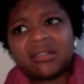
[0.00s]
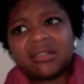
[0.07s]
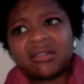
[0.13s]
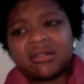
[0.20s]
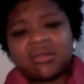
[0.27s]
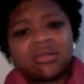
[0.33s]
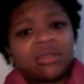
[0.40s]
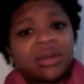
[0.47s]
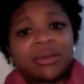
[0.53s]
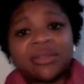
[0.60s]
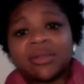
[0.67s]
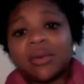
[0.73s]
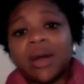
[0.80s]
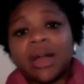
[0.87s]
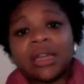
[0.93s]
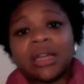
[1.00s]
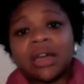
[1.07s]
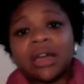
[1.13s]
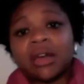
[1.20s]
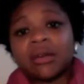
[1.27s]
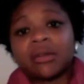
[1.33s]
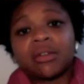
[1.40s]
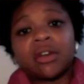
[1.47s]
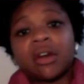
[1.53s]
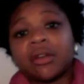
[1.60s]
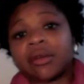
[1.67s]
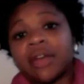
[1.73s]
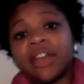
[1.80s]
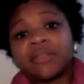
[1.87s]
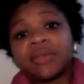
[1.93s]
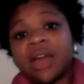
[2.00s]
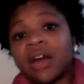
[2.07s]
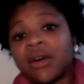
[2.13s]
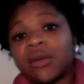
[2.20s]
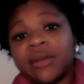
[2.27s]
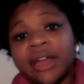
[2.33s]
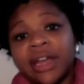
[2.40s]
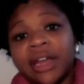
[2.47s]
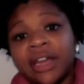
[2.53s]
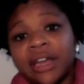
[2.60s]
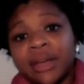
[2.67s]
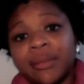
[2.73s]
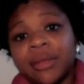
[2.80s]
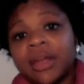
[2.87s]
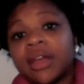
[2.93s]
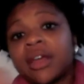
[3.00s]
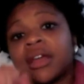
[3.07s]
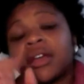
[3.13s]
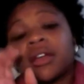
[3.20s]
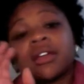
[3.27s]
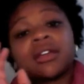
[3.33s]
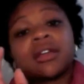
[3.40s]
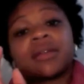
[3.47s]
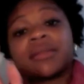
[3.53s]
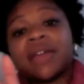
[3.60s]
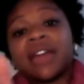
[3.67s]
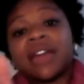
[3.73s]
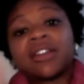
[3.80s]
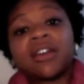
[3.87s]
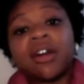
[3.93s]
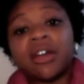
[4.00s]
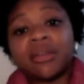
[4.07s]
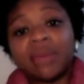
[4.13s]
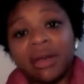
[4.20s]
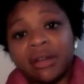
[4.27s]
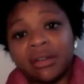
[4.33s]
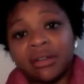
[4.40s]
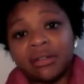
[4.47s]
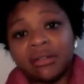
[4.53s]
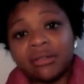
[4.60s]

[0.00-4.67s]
oh, that was a while ago. Y'all don't ask me how old I am I'm not talking about it.